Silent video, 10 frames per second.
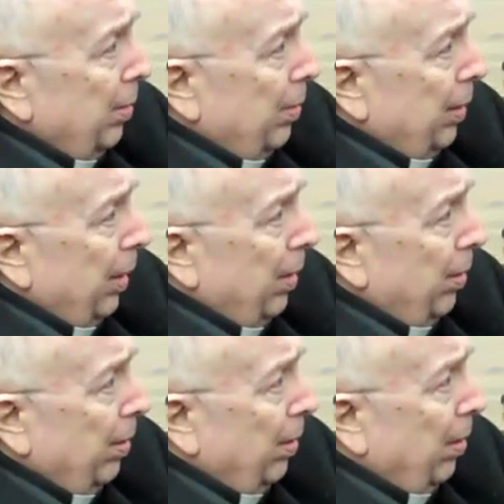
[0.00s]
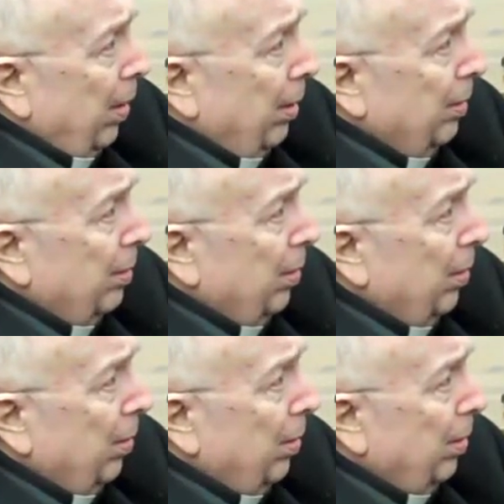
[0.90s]
we can learn a lot.
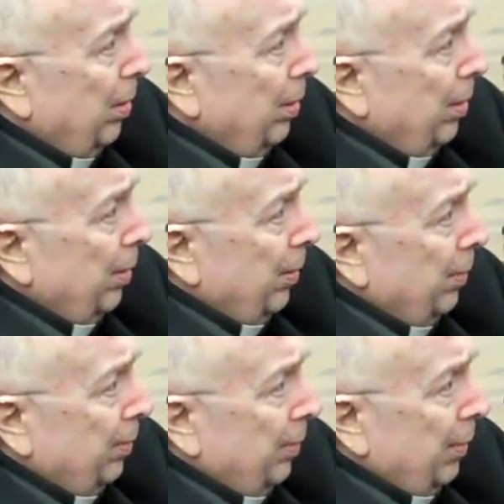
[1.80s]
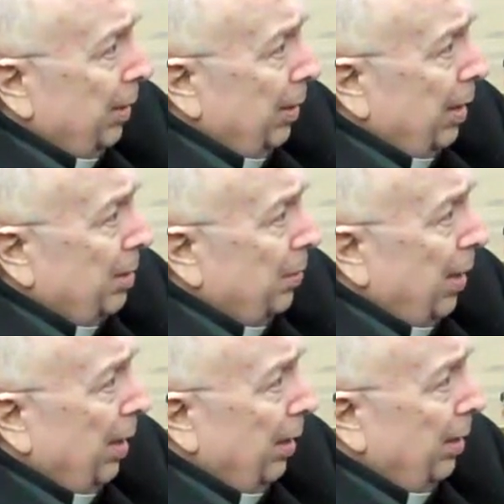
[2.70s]
So that's
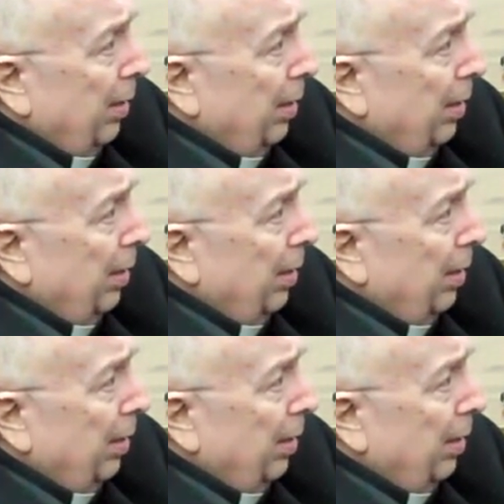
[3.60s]
fine.